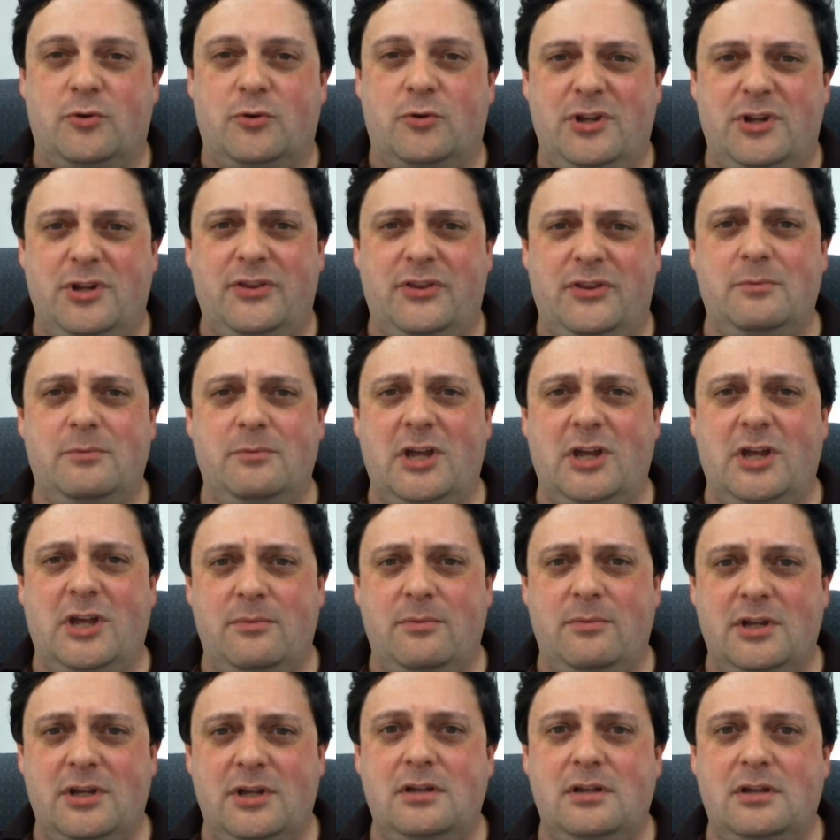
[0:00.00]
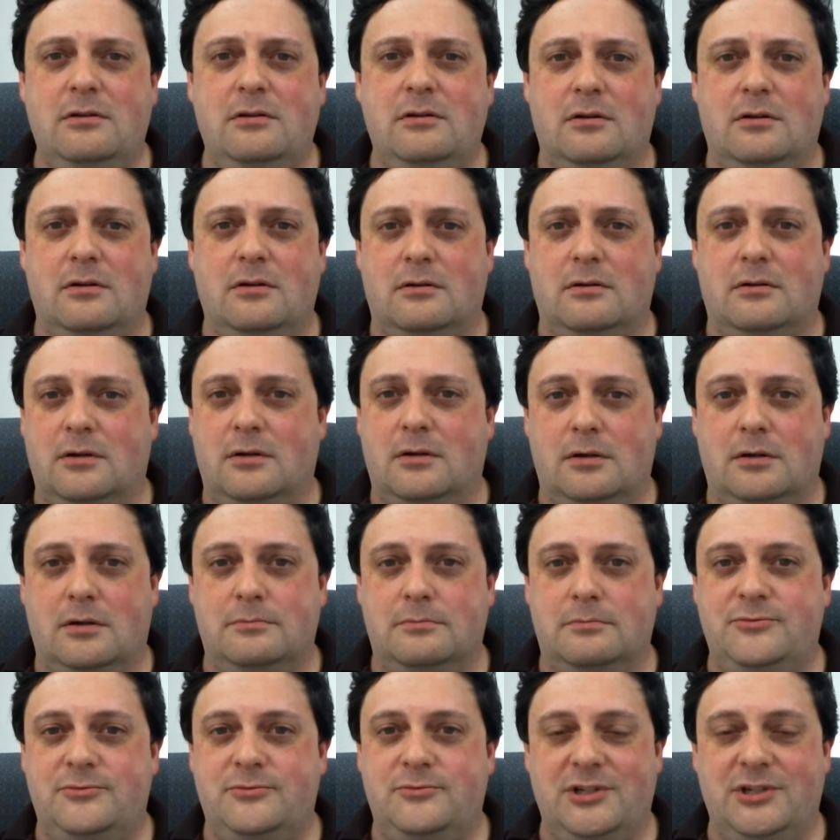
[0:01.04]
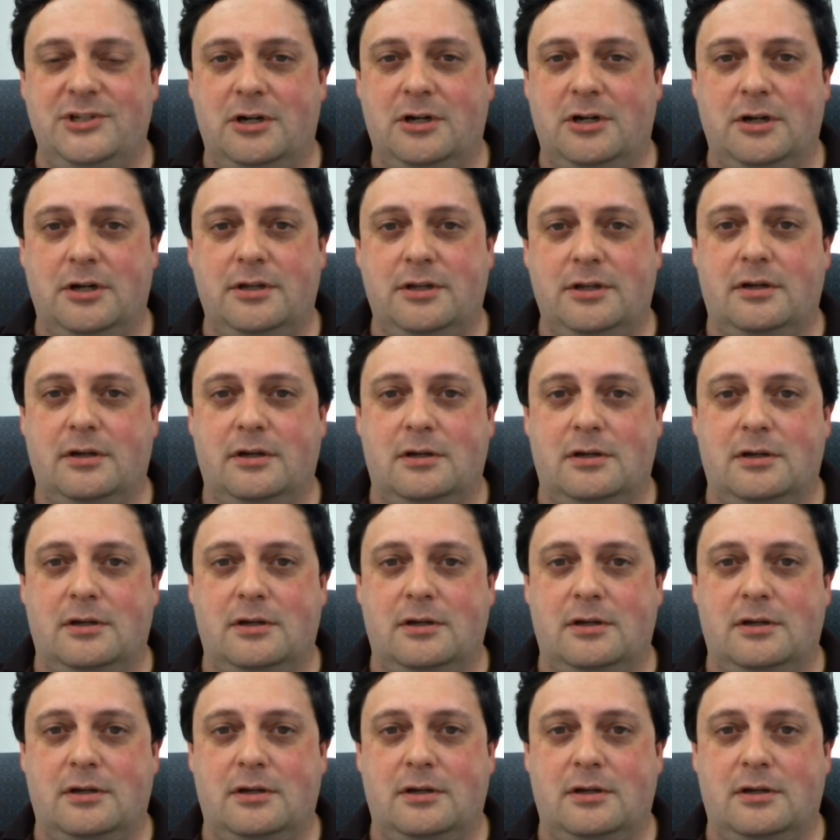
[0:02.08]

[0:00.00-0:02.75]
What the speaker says: Or do you think maybe, a generic